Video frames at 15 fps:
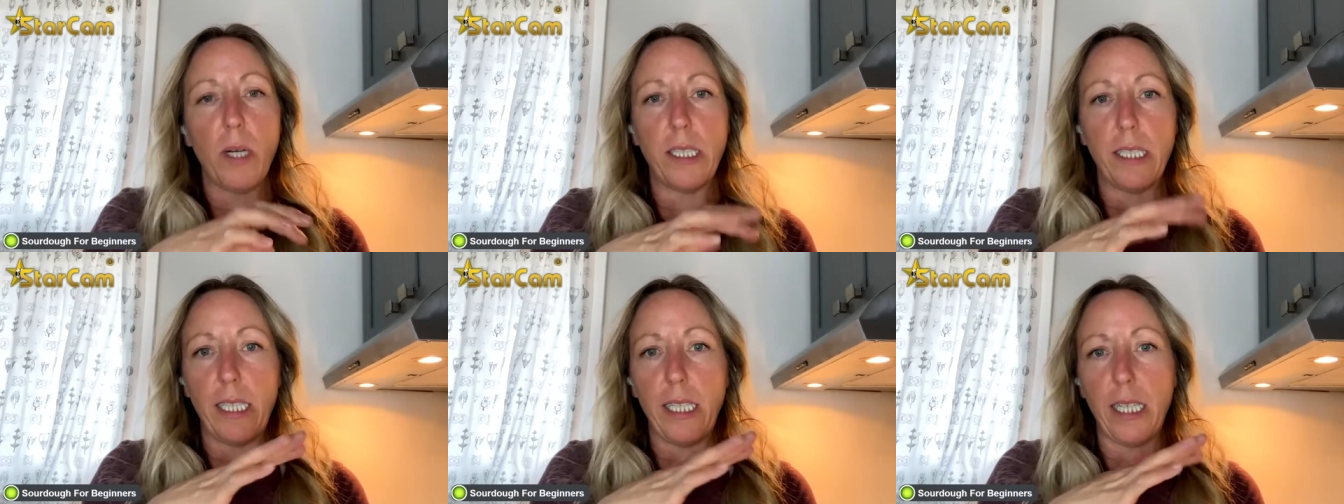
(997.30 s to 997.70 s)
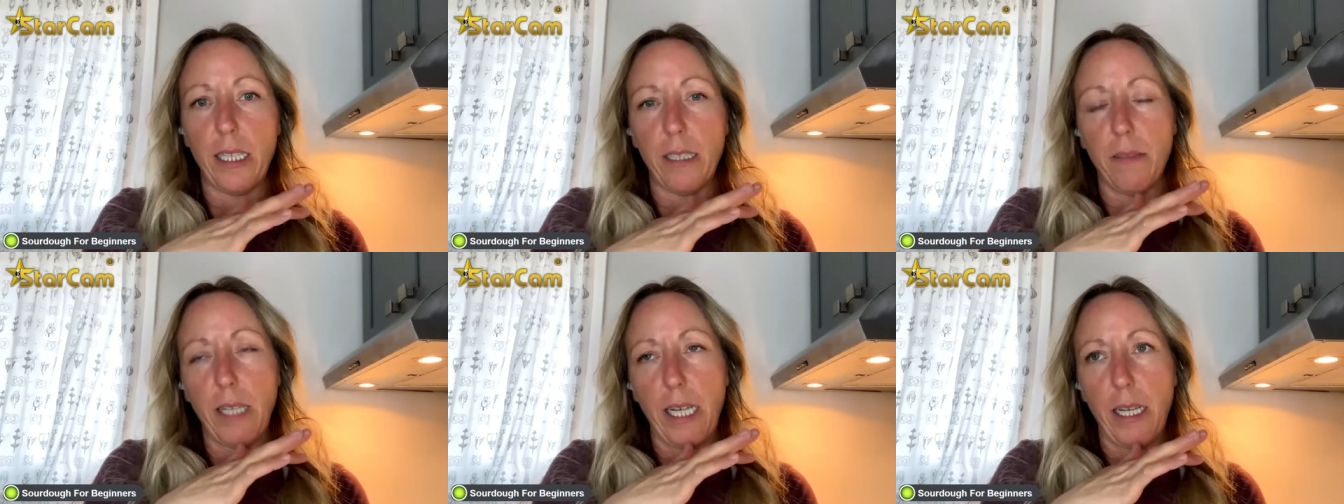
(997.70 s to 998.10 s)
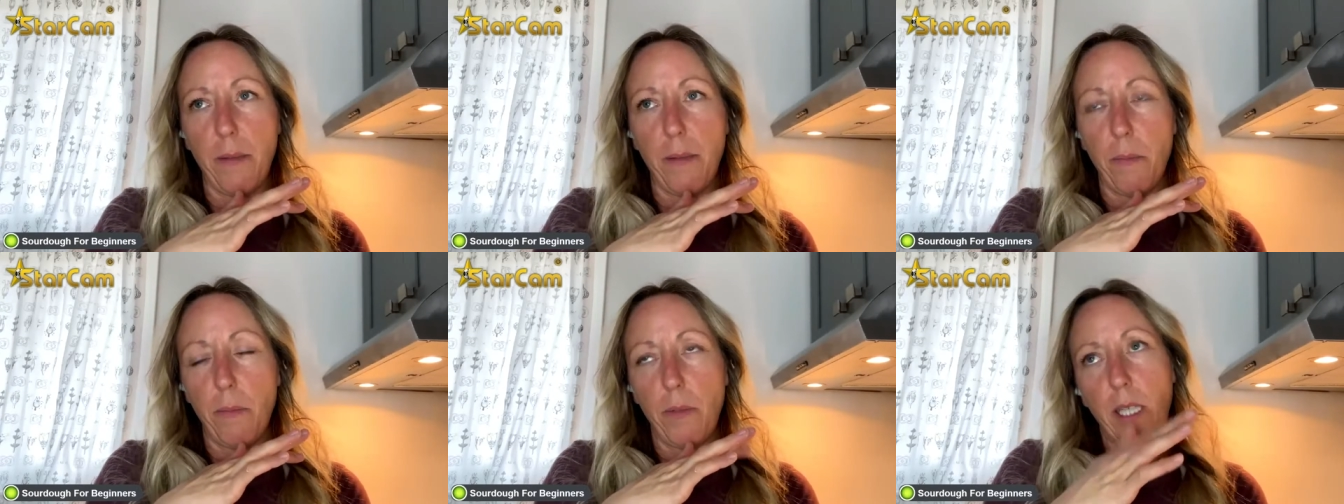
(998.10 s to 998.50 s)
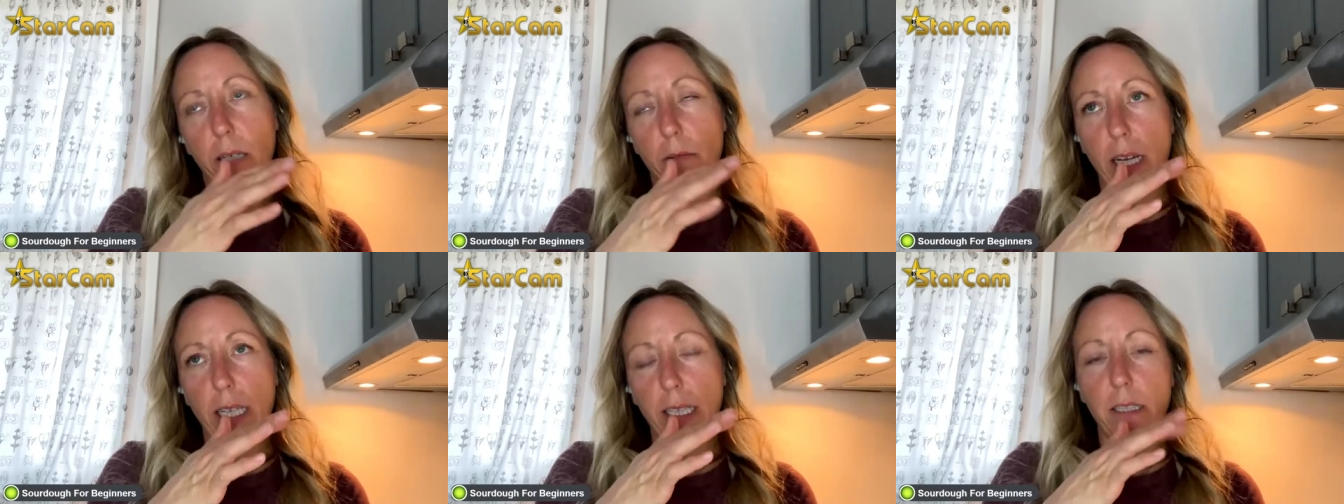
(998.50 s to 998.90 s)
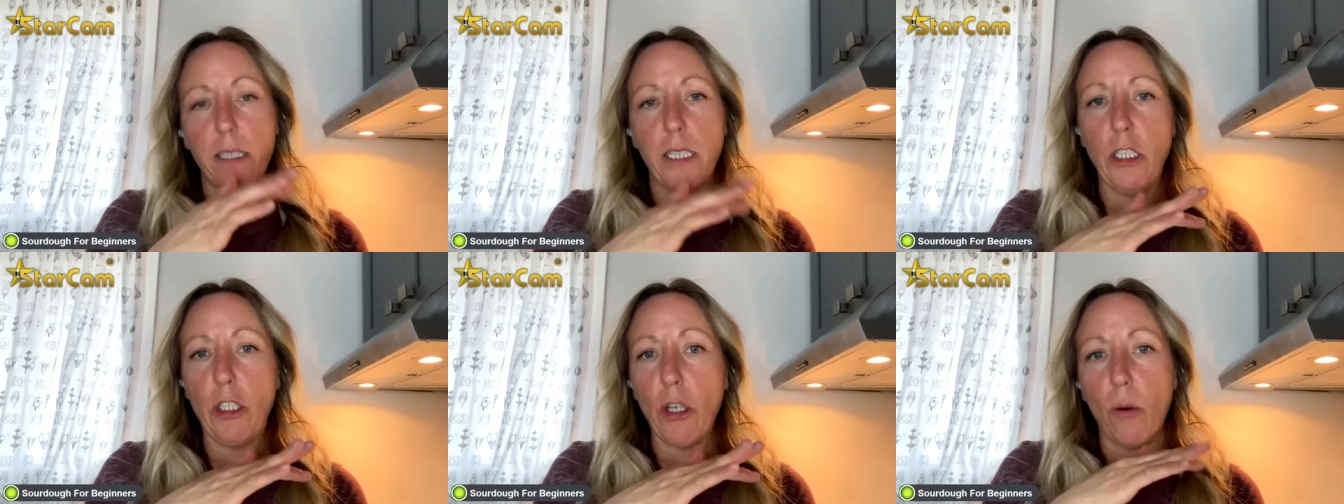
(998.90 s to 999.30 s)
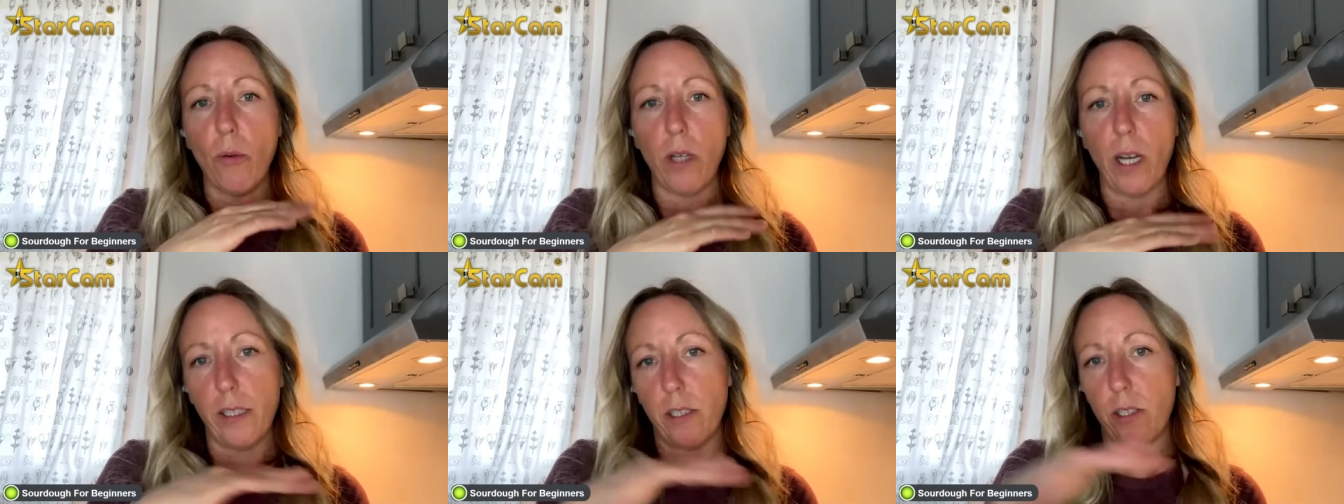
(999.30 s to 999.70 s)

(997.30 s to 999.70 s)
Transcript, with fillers: when they they theoretically don't